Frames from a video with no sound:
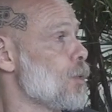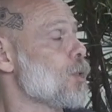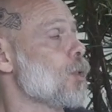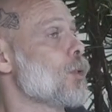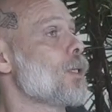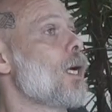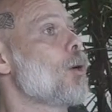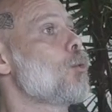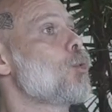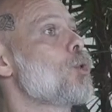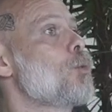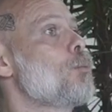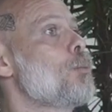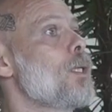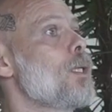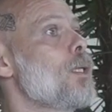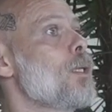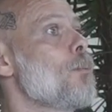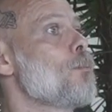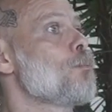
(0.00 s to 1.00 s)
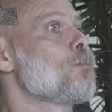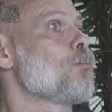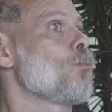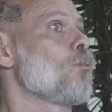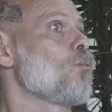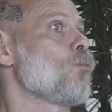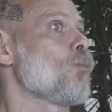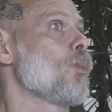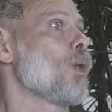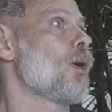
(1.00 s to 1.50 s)
So that would be
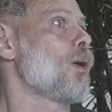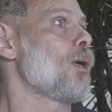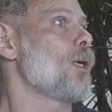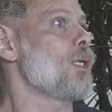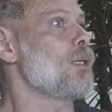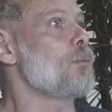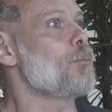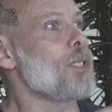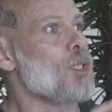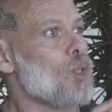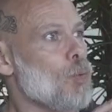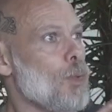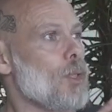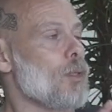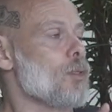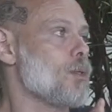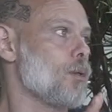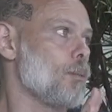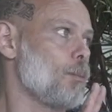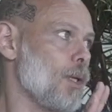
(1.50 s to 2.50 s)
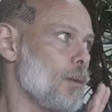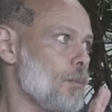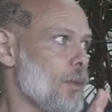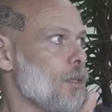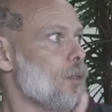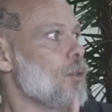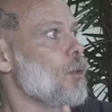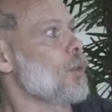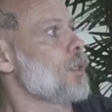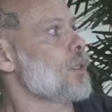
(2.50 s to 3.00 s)
in between a
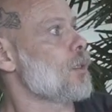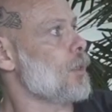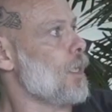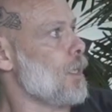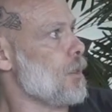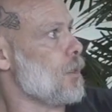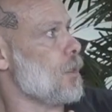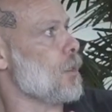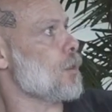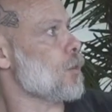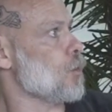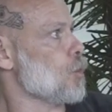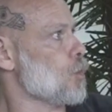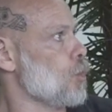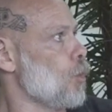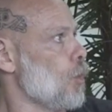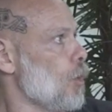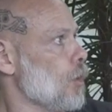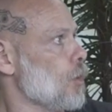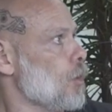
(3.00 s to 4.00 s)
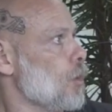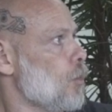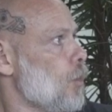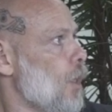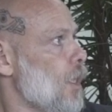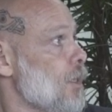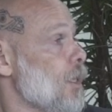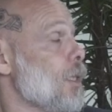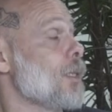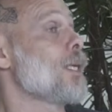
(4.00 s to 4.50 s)
supplemental and an assistance work,
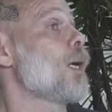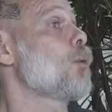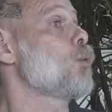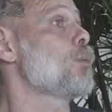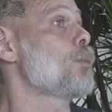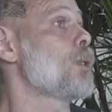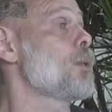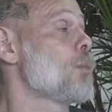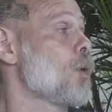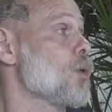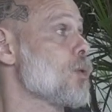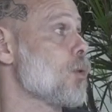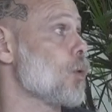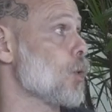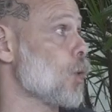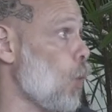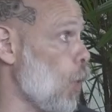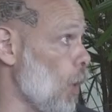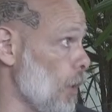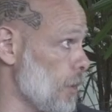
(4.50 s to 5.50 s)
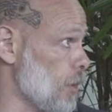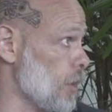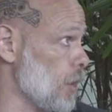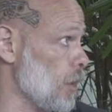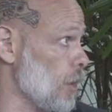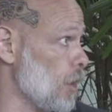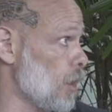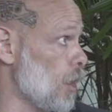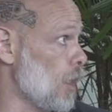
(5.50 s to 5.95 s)
right? That would be muscle quality.